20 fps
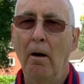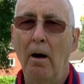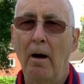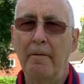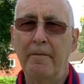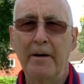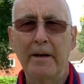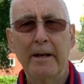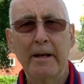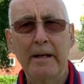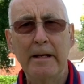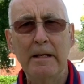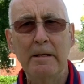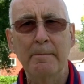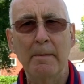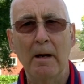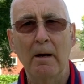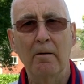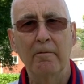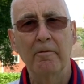I've had an
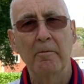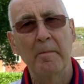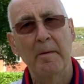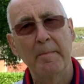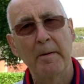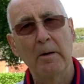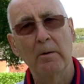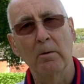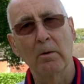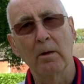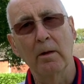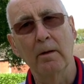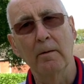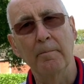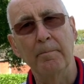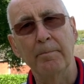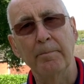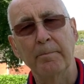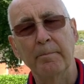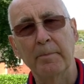email from a bowler
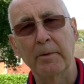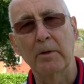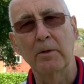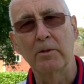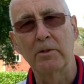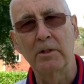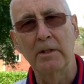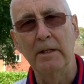because